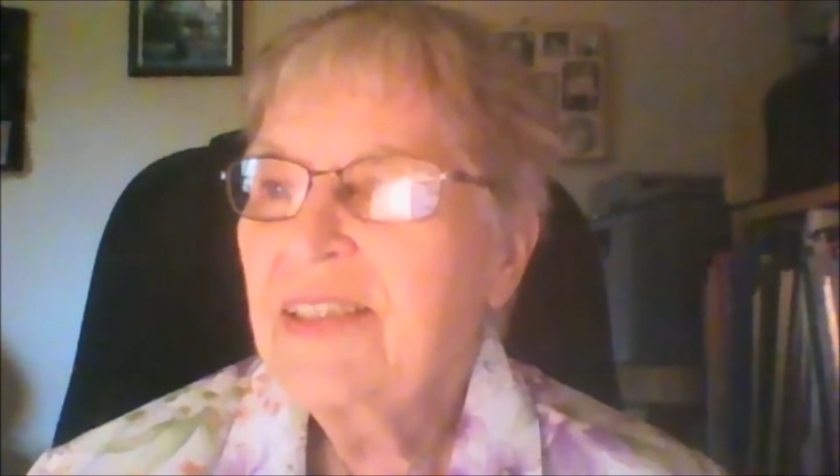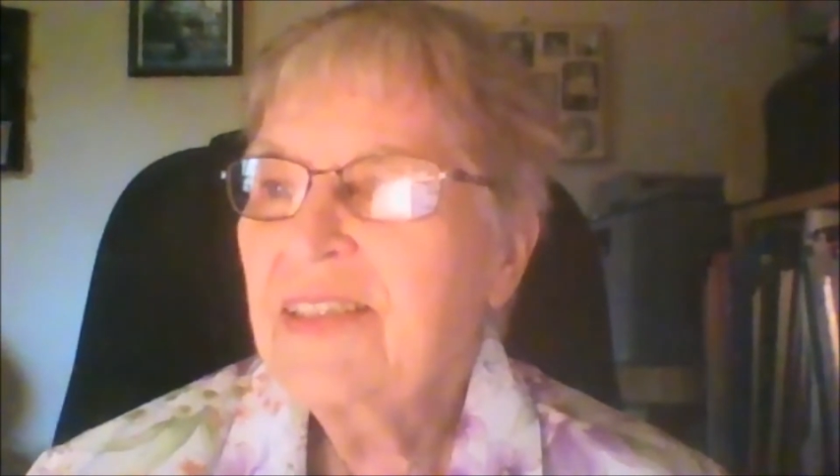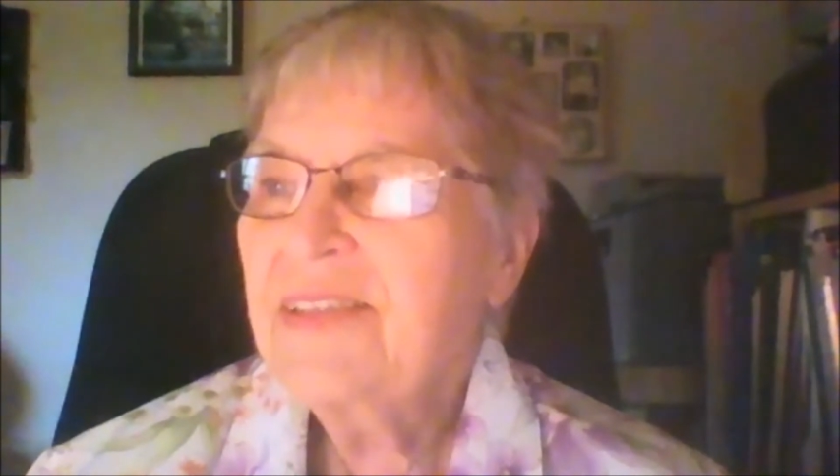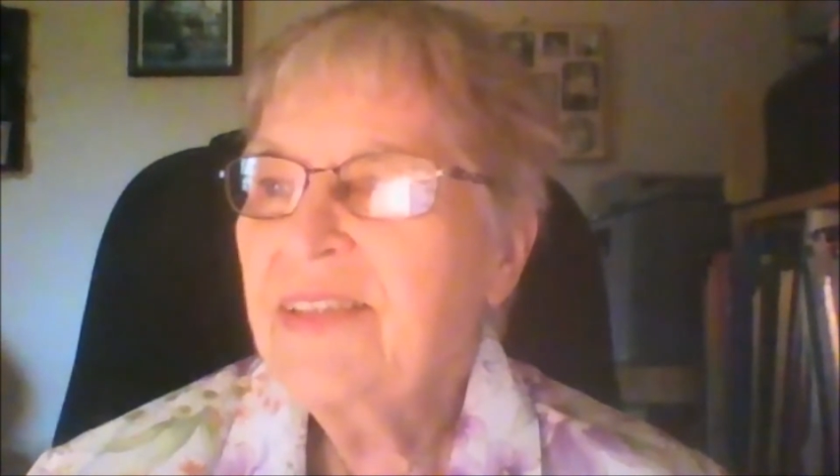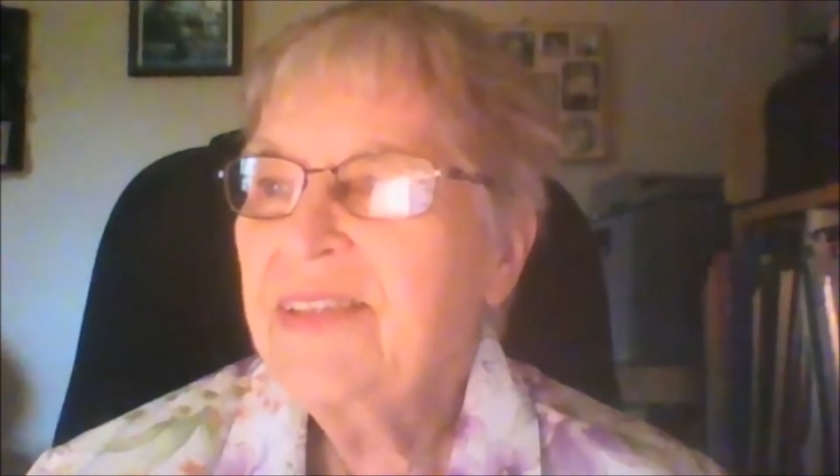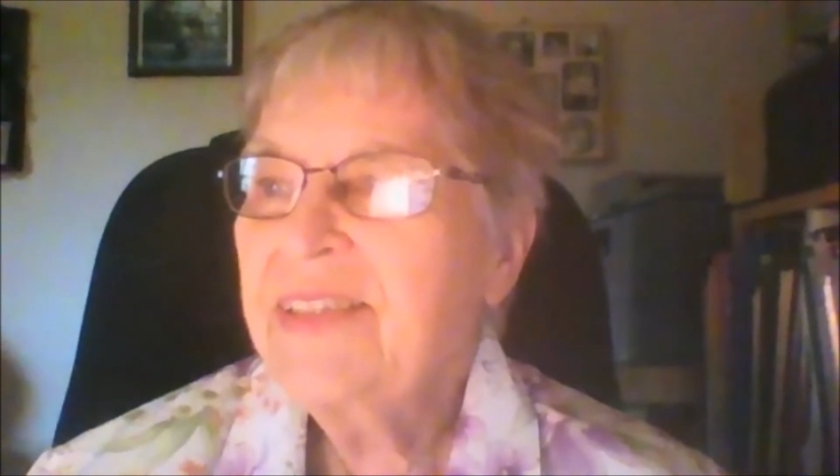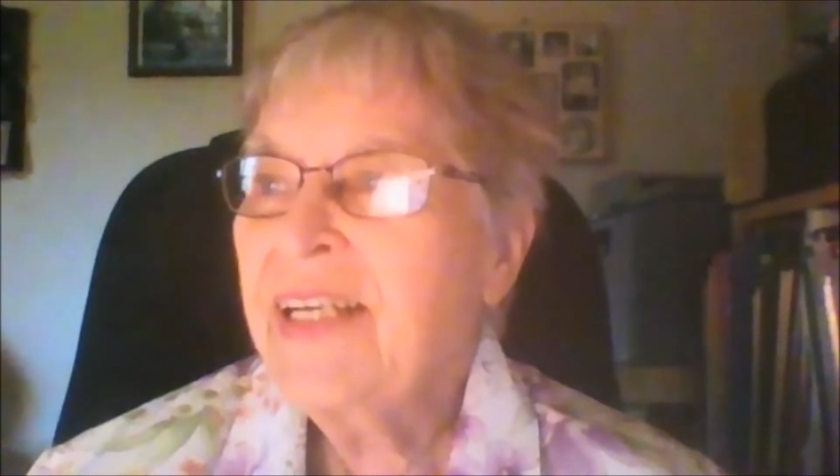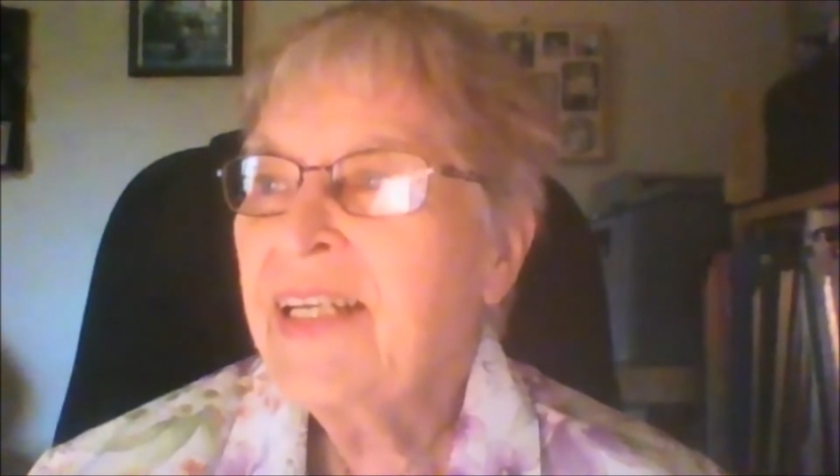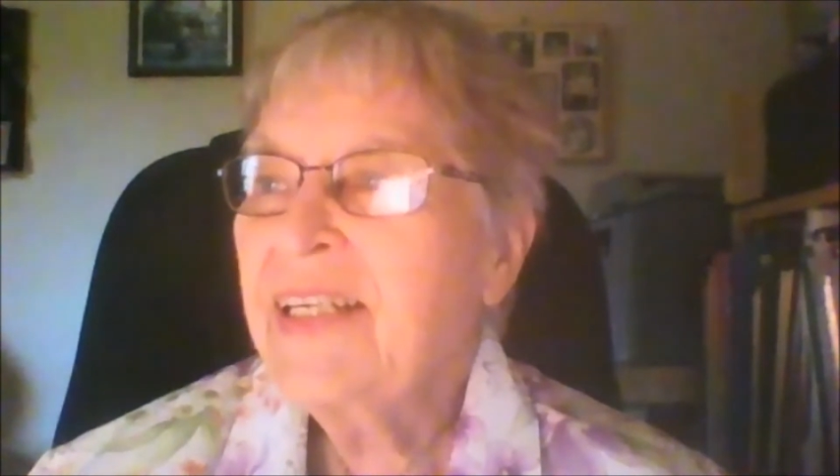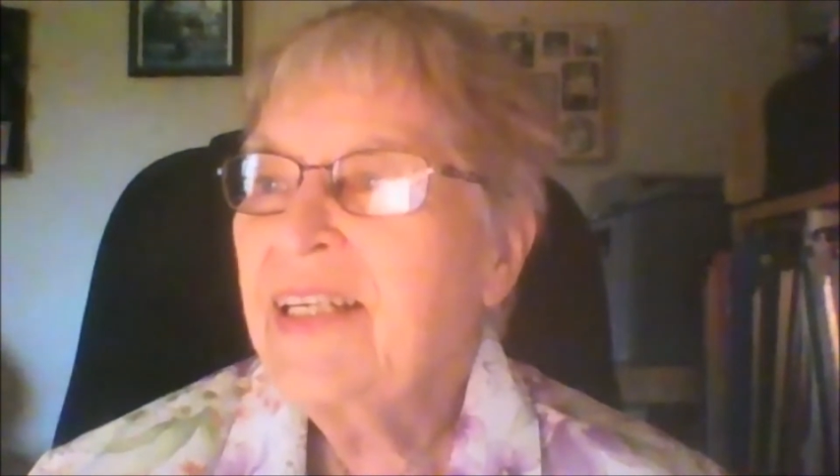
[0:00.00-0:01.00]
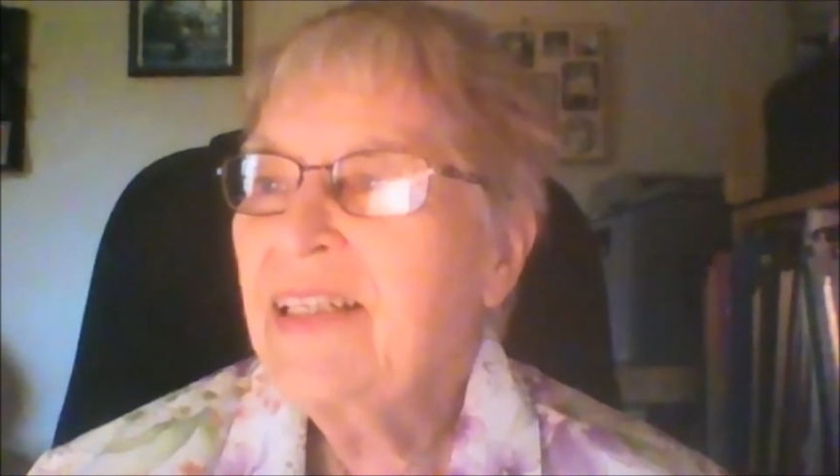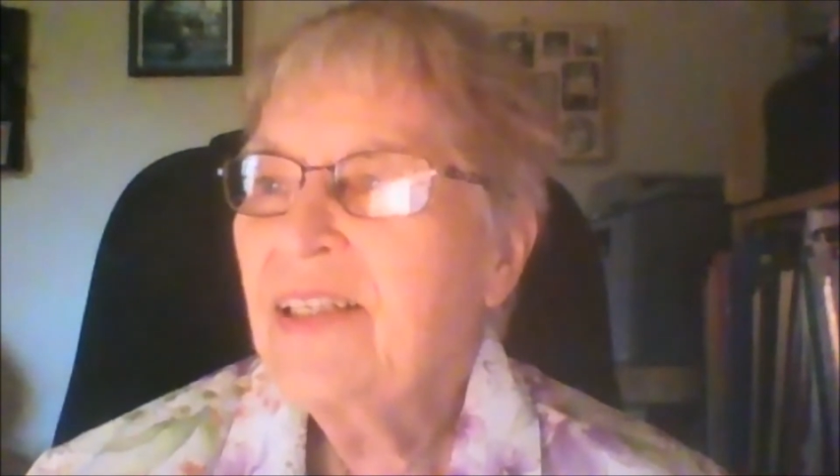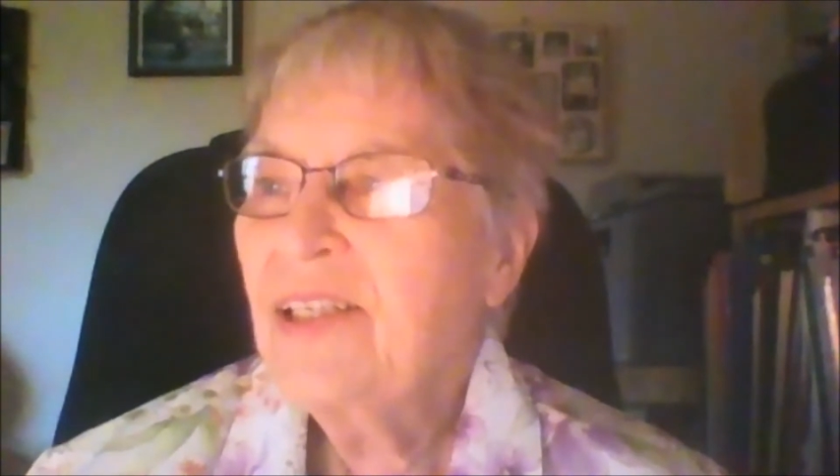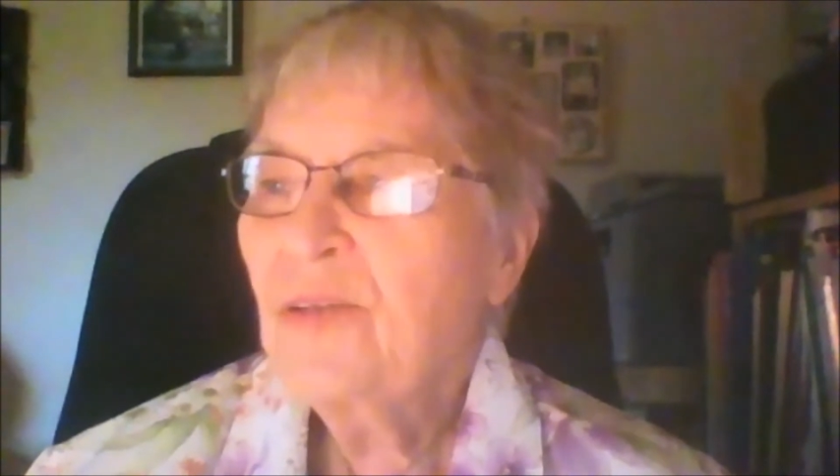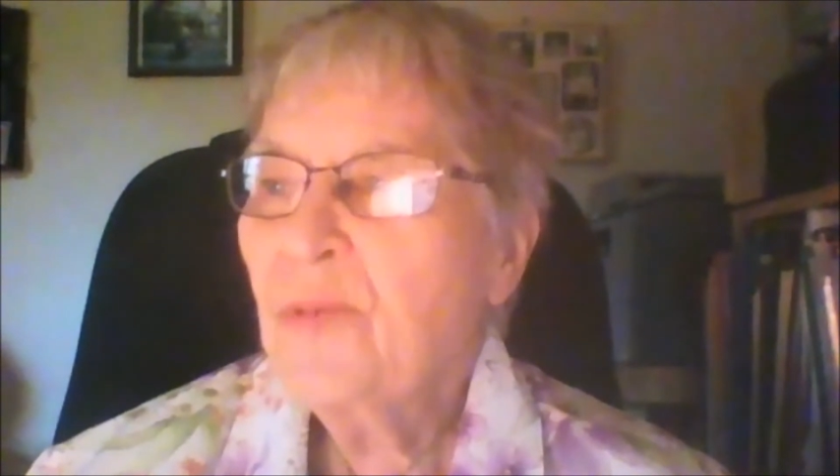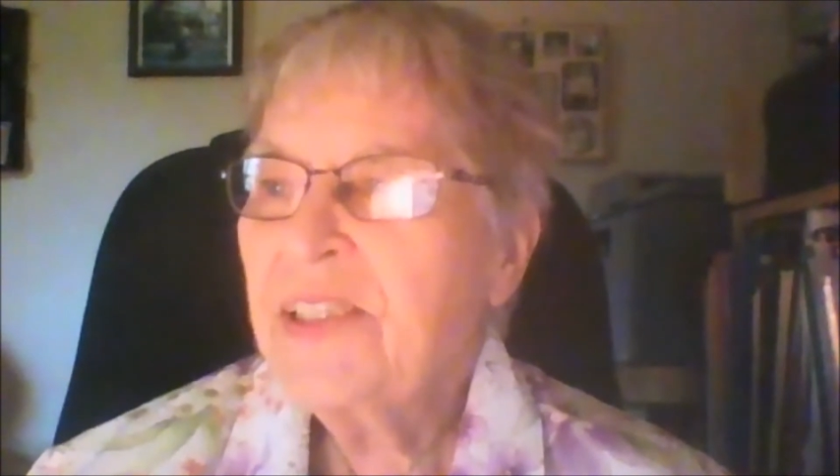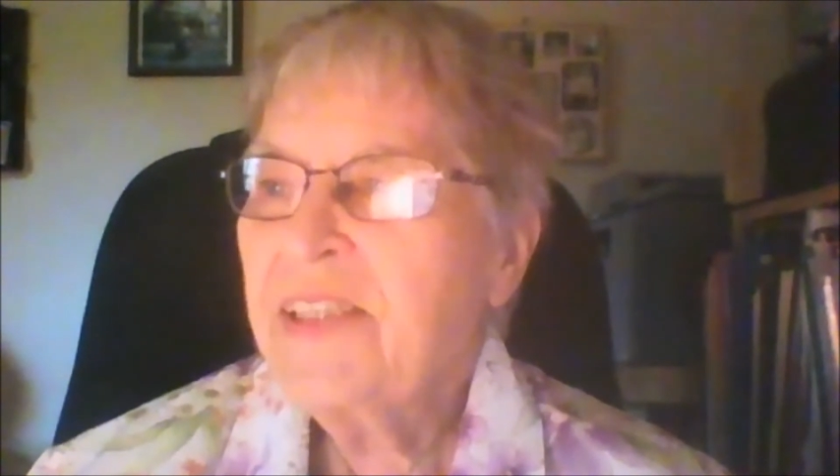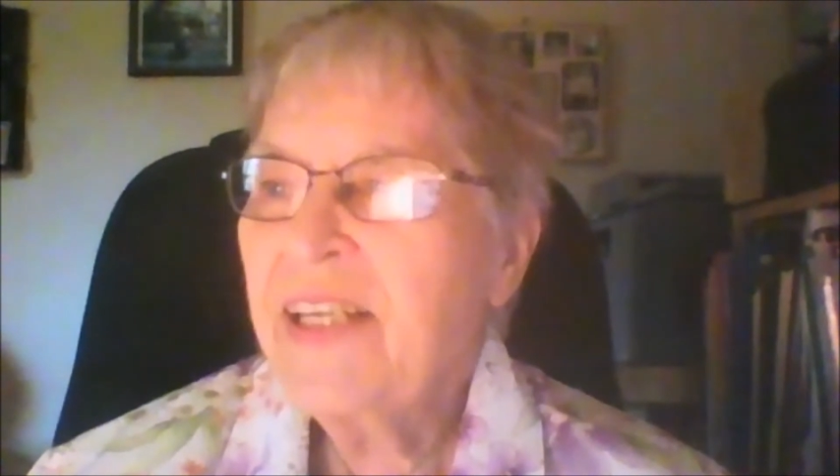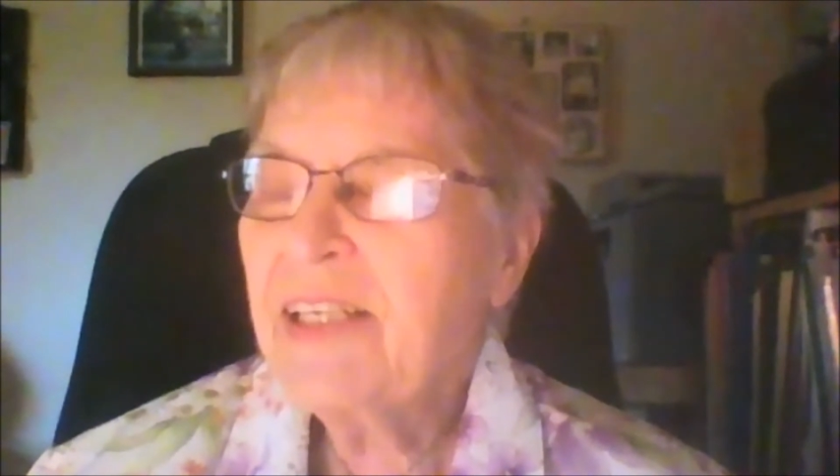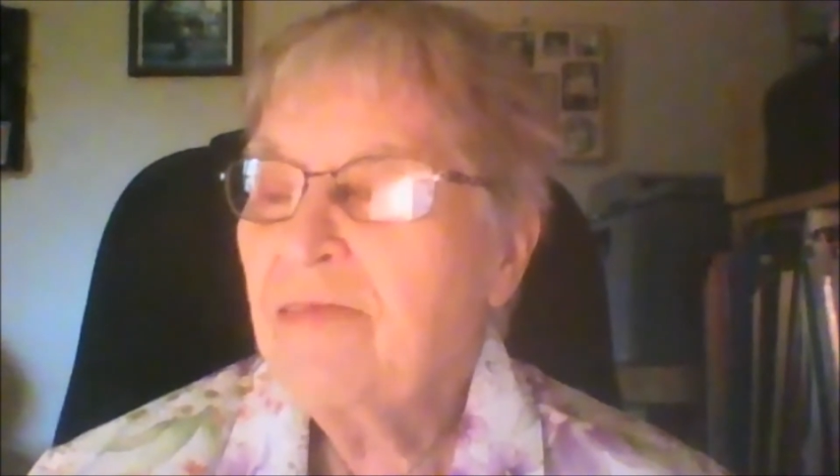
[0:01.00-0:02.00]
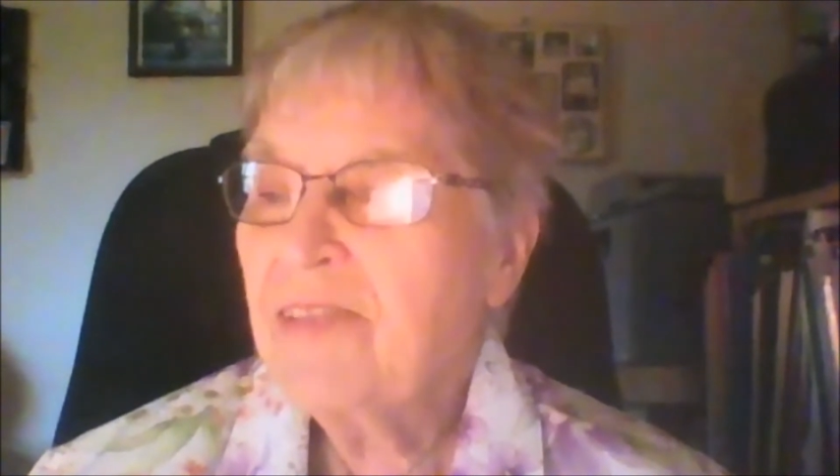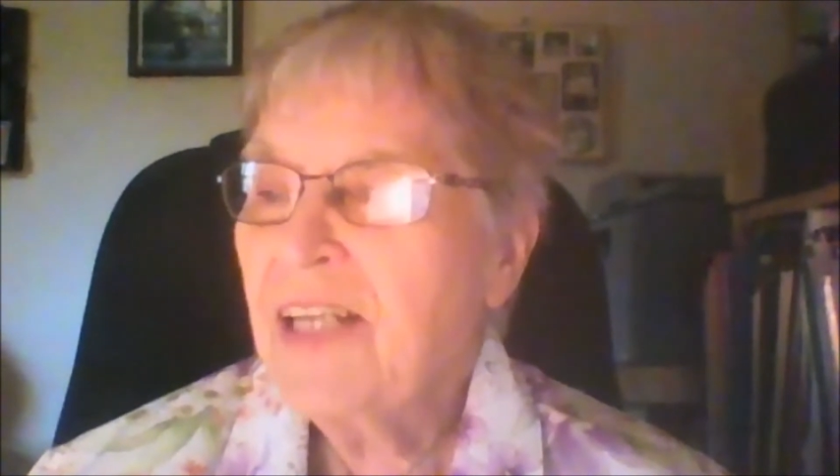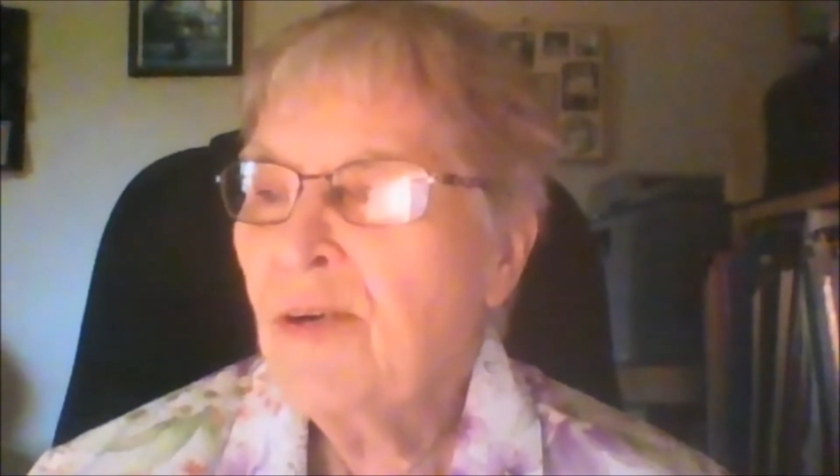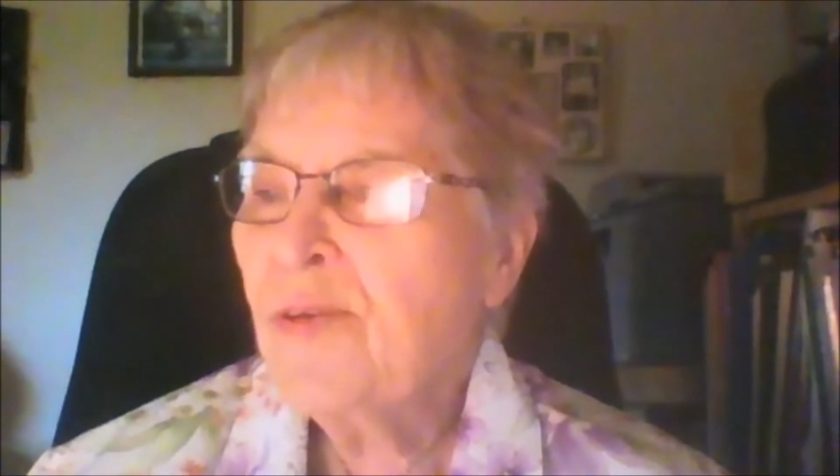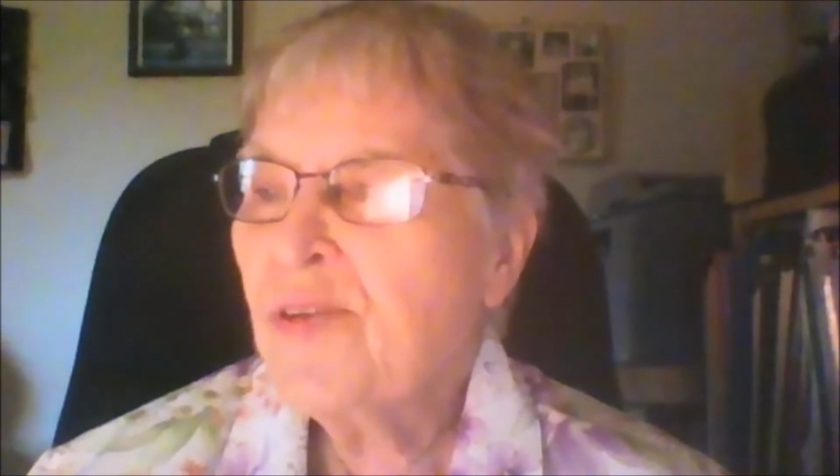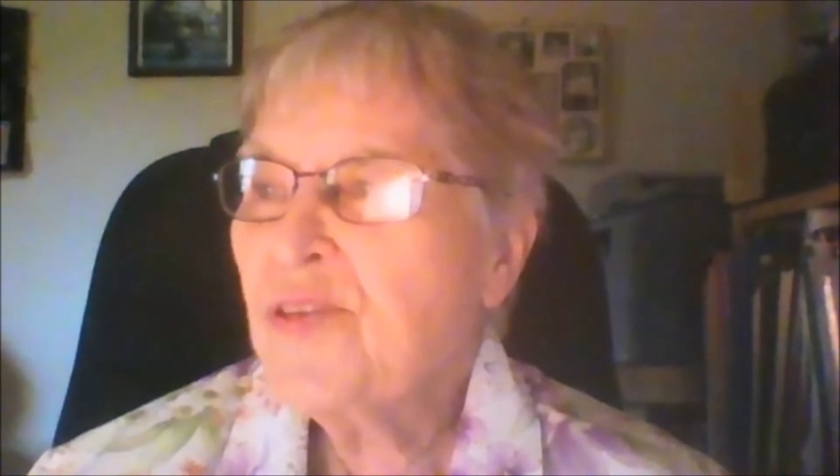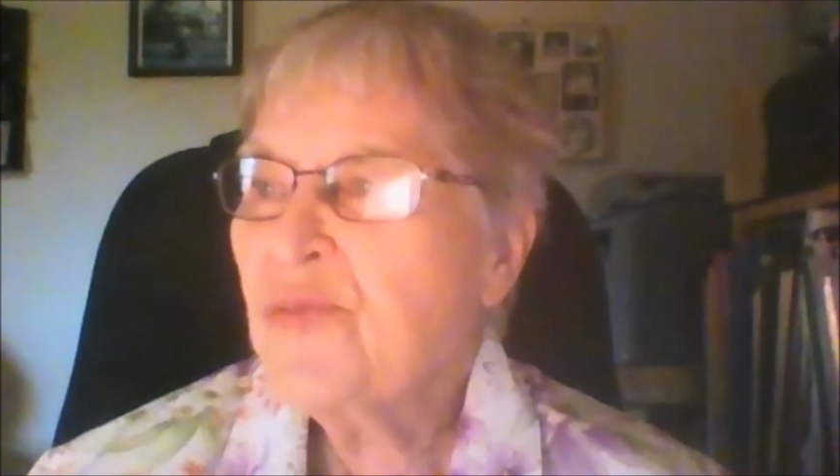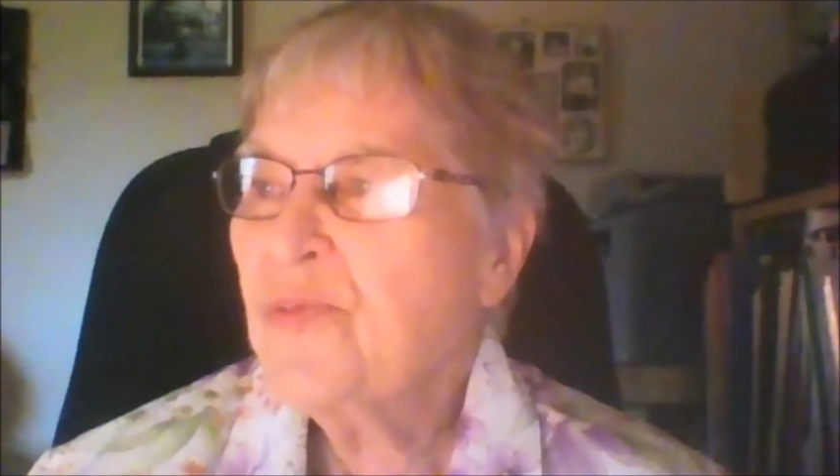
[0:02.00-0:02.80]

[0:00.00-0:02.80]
Today, we take flowers